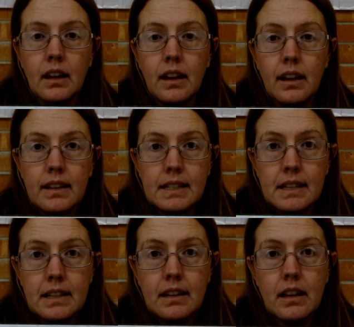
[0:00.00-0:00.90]
This
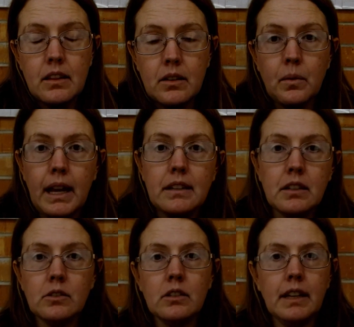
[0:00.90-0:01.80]
is another way
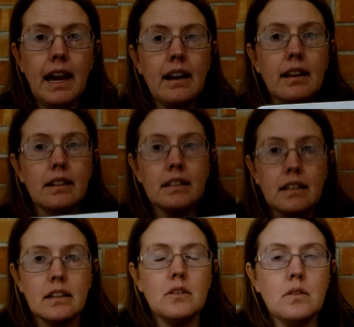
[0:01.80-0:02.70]
to look at it.
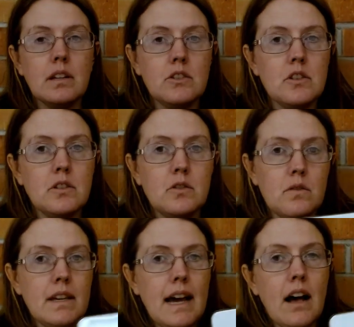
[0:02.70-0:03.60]
You can just do
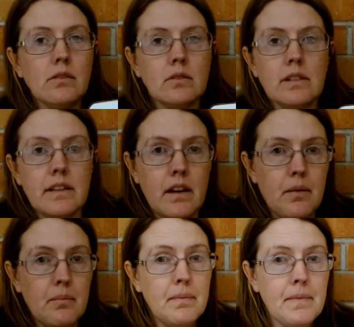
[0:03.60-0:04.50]
the
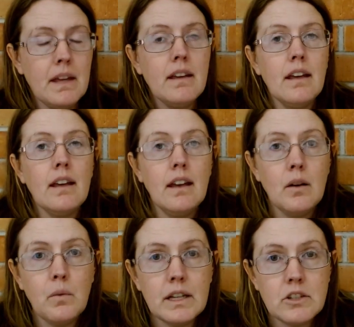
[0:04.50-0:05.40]
algorithm,
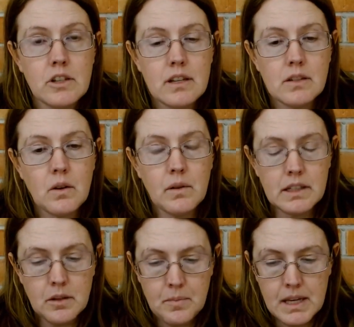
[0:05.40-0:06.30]
which is going
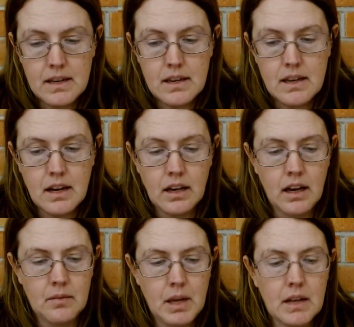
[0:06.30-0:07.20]
to be
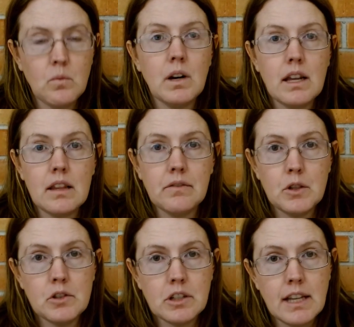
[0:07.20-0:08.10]
in one of the
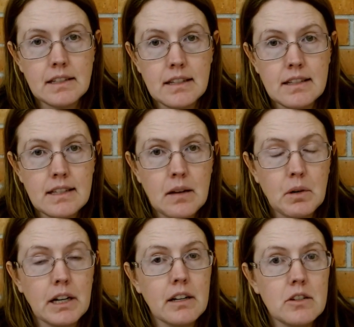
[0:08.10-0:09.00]
future lessons that
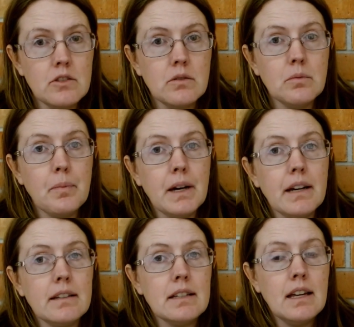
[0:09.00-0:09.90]
we're going to do. But